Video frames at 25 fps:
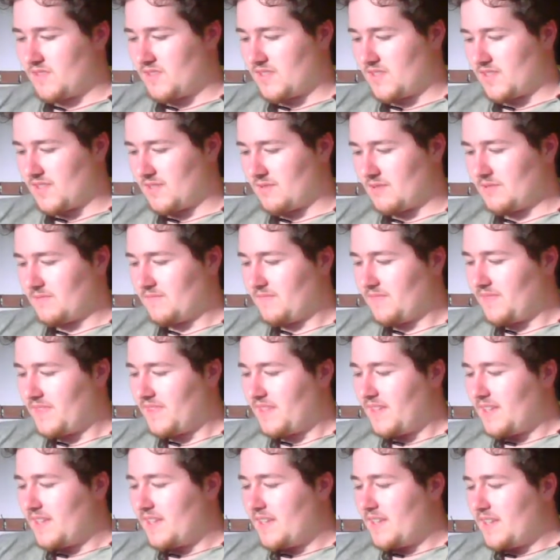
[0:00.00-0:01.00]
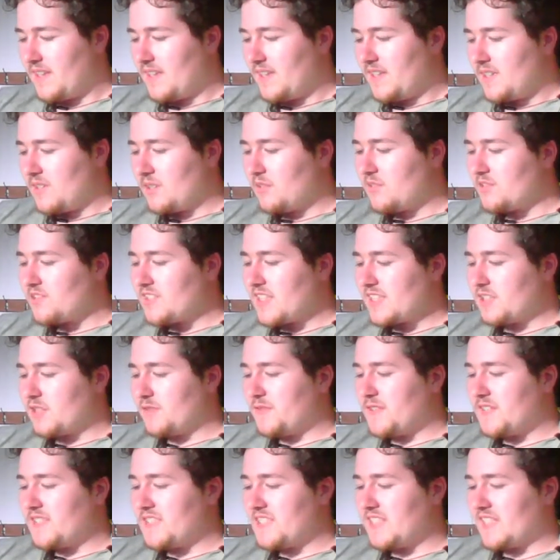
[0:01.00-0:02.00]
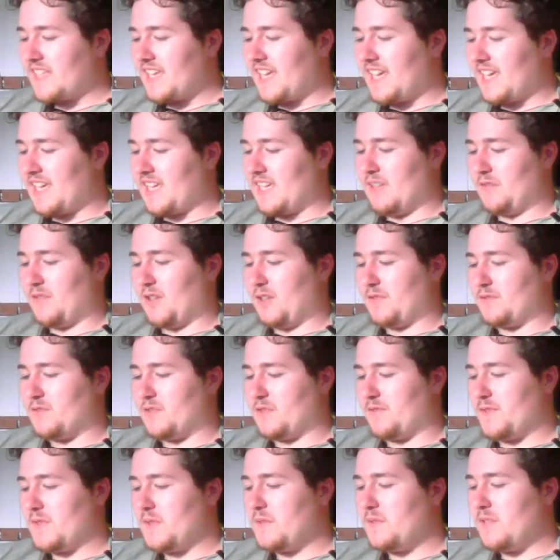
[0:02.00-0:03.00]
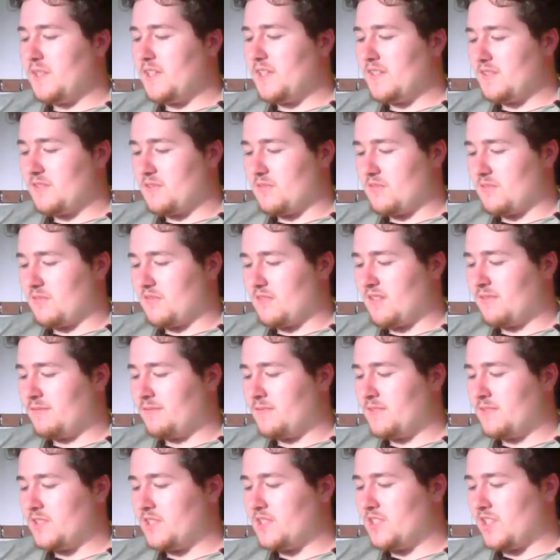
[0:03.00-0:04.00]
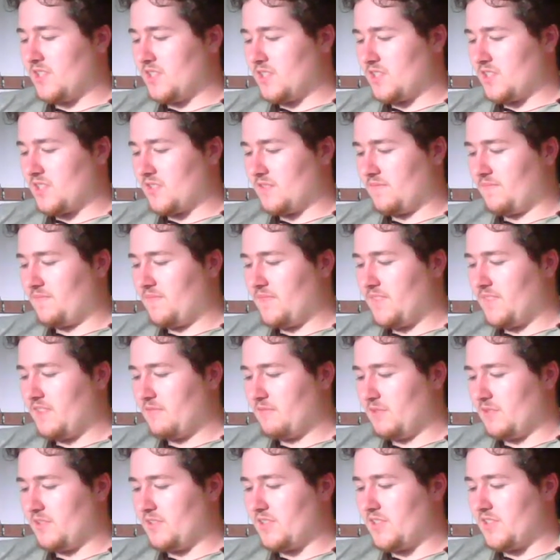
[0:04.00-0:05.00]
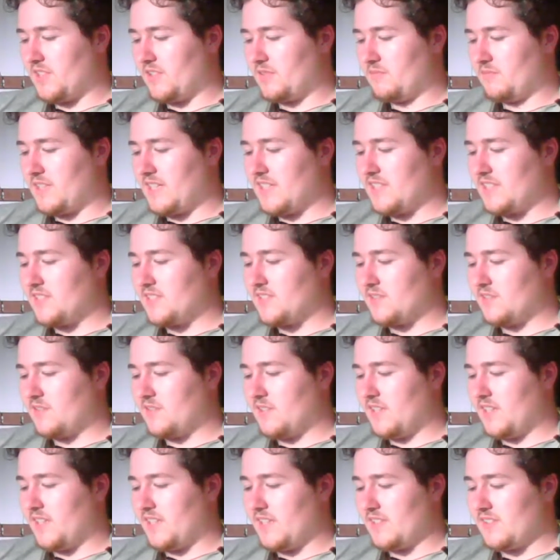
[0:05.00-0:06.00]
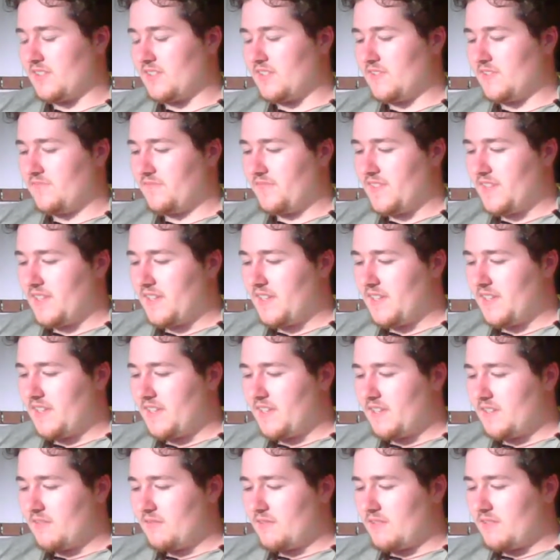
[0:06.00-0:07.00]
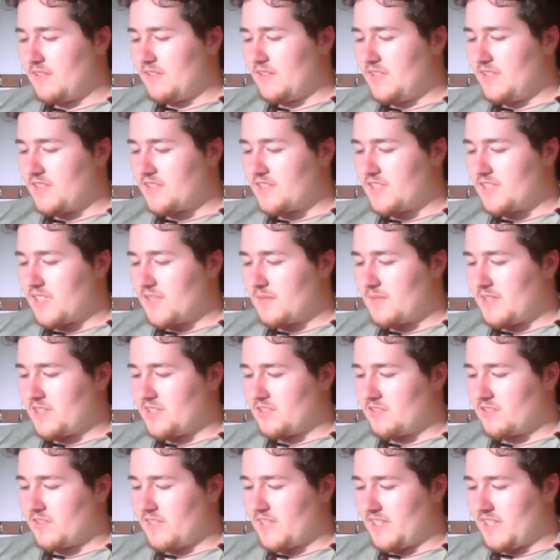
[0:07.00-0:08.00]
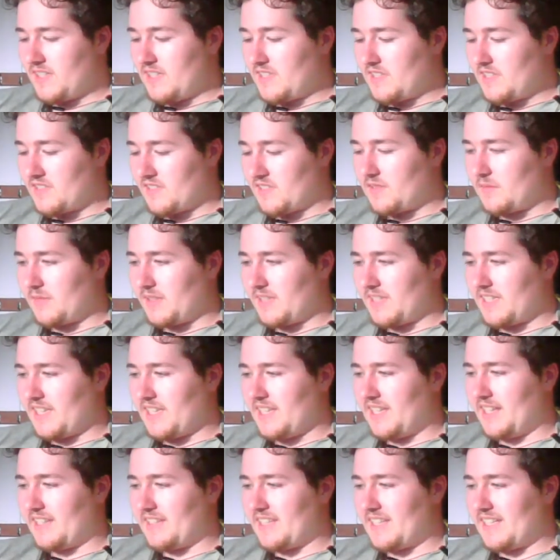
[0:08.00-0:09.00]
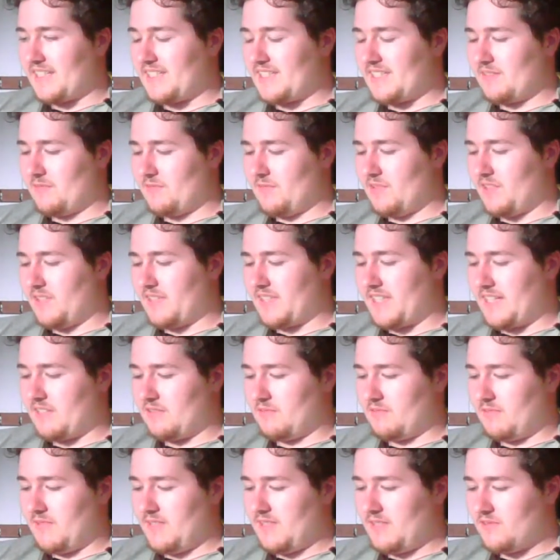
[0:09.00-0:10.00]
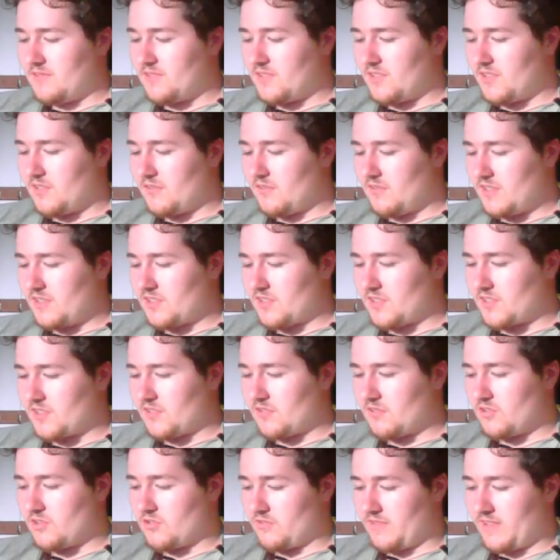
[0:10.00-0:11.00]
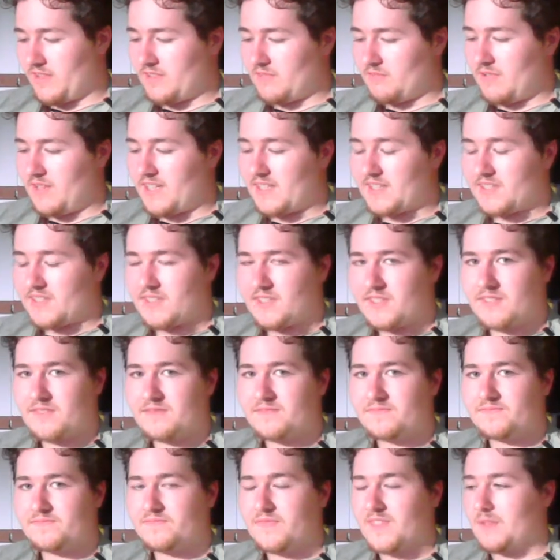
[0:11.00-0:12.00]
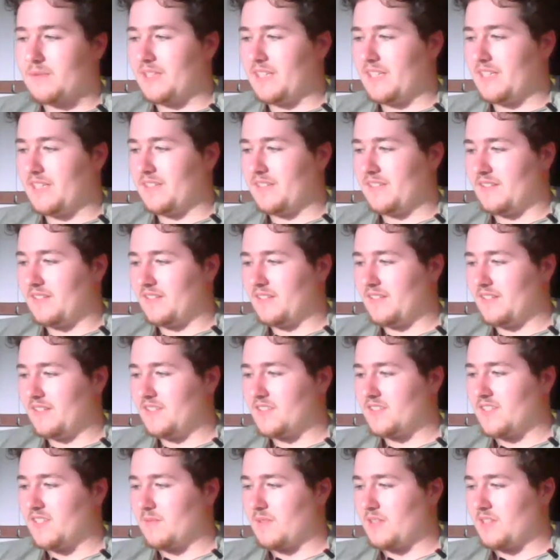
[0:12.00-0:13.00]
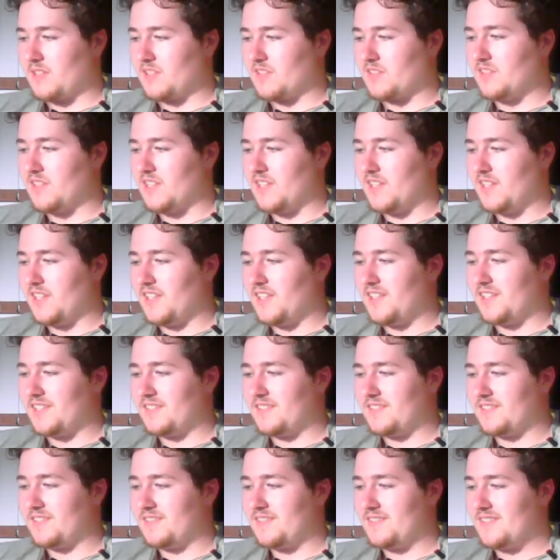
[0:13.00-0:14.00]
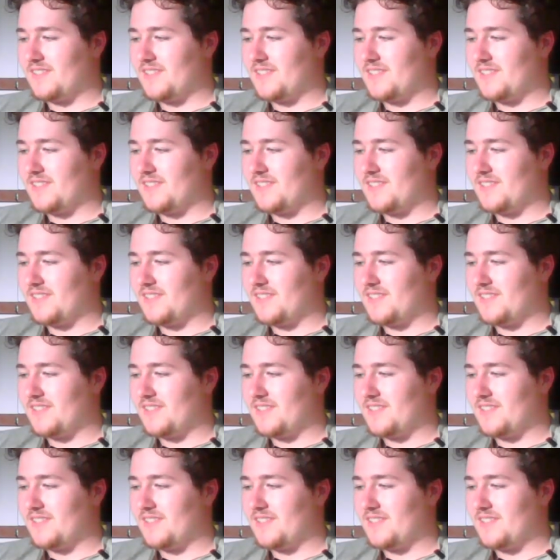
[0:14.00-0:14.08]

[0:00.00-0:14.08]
Oh. You set off into the cave. After a few yards, you arrive at the junction. Will you turn west or east? Well, last time I tried east at the beginning, and that didn't work out well, so let's just go straight west. I mean, last time I just got hurt.